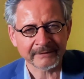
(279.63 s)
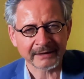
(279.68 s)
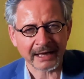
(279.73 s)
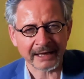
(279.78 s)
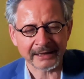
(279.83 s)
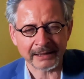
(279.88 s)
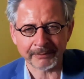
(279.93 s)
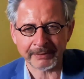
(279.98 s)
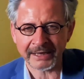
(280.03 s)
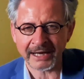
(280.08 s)

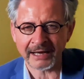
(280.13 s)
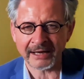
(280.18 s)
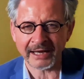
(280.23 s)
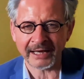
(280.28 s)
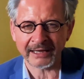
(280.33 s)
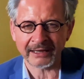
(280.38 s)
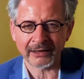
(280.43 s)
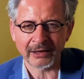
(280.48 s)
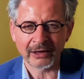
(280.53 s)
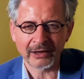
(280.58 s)
at the
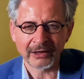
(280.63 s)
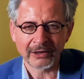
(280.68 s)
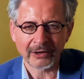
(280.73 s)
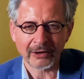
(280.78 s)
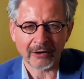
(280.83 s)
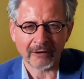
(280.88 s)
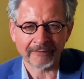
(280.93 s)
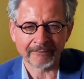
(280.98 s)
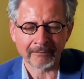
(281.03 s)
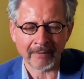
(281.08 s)
beginning
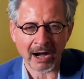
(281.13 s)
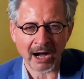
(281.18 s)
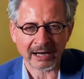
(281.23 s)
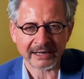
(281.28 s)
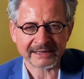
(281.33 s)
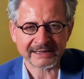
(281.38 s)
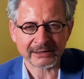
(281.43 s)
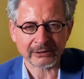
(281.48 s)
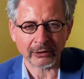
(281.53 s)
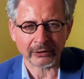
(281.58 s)
of
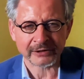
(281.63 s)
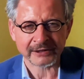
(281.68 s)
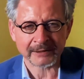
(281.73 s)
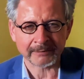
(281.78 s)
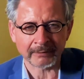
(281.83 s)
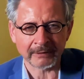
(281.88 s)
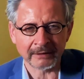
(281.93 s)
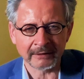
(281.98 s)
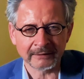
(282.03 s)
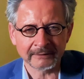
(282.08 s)
Mark's Gospel.